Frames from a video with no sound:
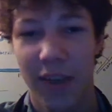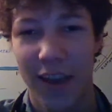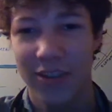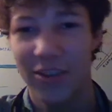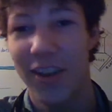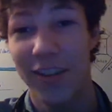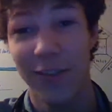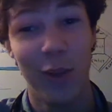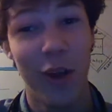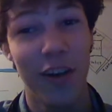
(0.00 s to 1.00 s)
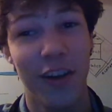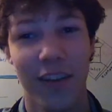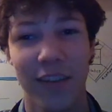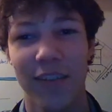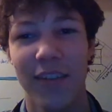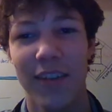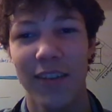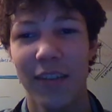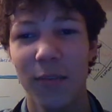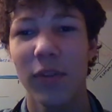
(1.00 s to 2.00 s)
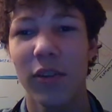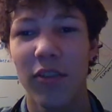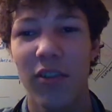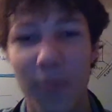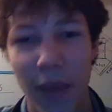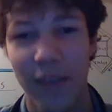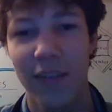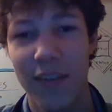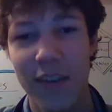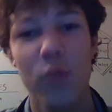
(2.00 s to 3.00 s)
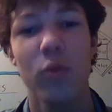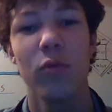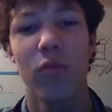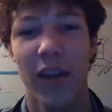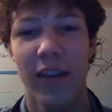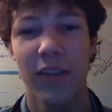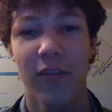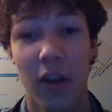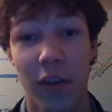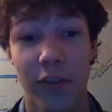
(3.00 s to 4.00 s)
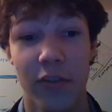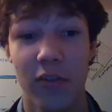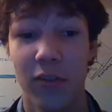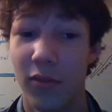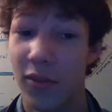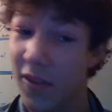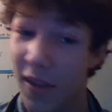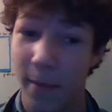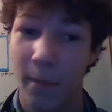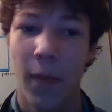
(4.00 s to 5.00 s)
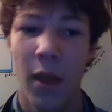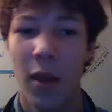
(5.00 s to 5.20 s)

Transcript: dash, as long as he simply respects the equal right of others to do the same.